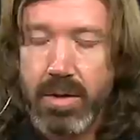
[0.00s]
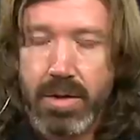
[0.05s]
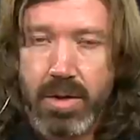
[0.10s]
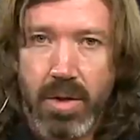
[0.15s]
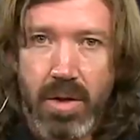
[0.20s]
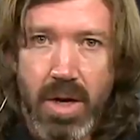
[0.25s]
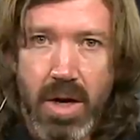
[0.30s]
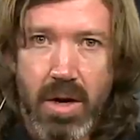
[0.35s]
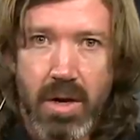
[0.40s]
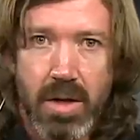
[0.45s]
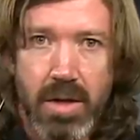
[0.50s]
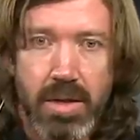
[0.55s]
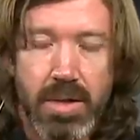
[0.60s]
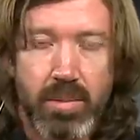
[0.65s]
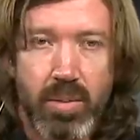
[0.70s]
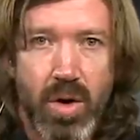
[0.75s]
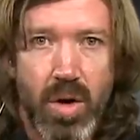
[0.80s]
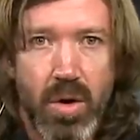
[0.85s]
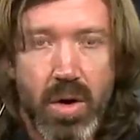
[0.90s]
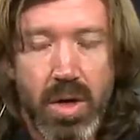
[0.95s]
So there it is
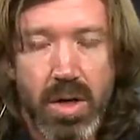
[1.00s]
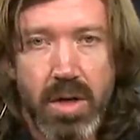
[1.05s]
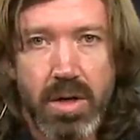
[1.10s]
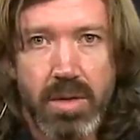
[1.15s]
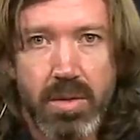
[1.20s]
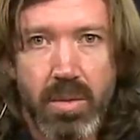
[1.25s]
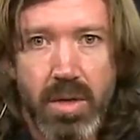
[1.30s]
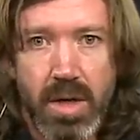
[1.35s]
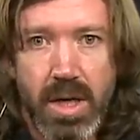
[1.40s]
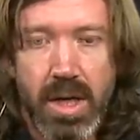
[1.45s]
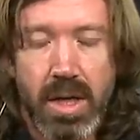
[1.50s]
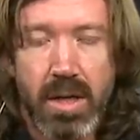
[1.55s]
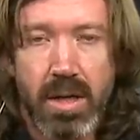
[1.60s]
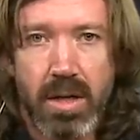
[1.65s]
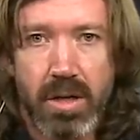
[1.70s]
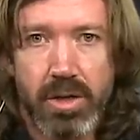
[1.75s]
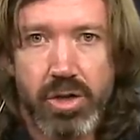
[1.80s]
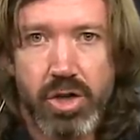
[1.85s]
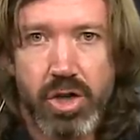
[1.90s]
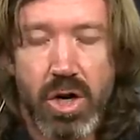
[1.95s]
broken into a neat
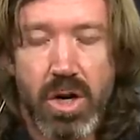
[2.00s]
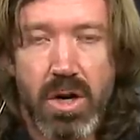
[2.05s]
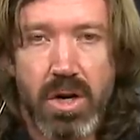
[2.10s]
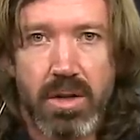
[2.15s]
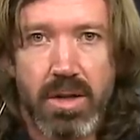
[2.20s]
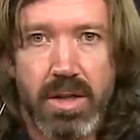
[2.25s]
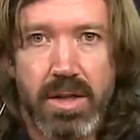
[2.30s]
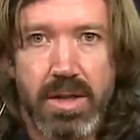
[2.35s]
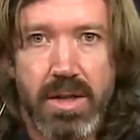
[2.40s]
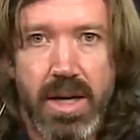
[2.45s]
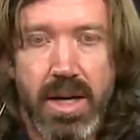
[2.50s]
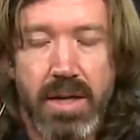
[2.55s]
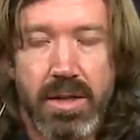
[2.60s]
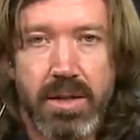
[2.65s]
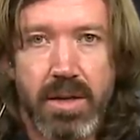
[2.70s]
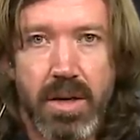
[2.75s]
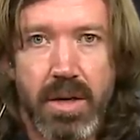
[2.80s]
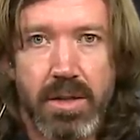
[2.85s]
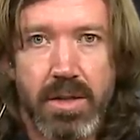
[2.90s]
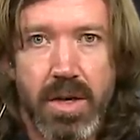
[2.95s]
little chunk that stands
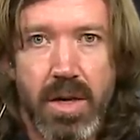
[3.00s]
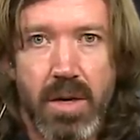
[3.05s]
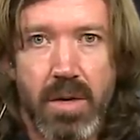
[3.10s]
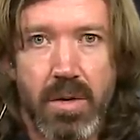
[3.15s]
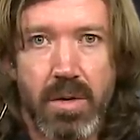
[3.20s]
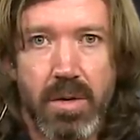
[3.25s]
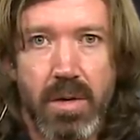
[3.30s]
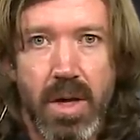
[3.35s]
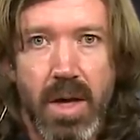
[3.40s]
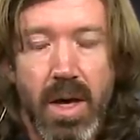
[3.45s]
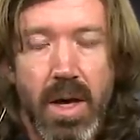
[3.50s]
on its own.